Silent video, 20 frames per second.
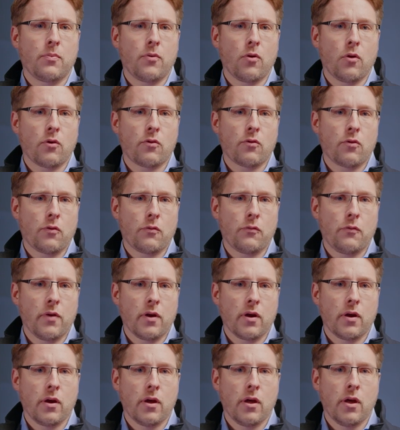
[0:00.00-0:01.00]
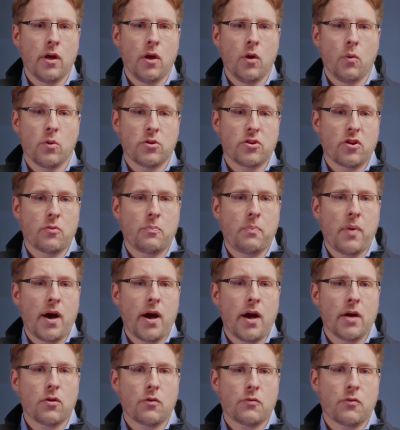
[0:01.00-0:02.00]
Pro software, which is
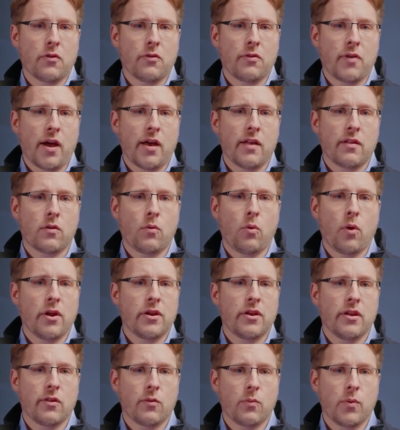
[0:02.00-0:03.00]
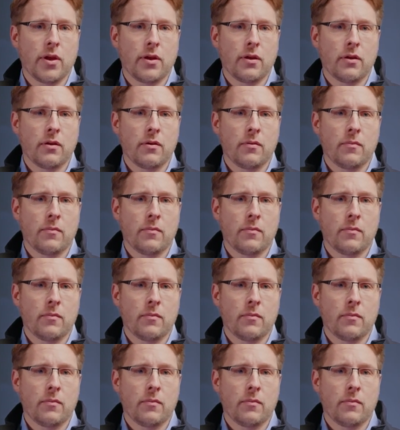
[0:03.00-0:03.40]
part of the ZEISS quality suite.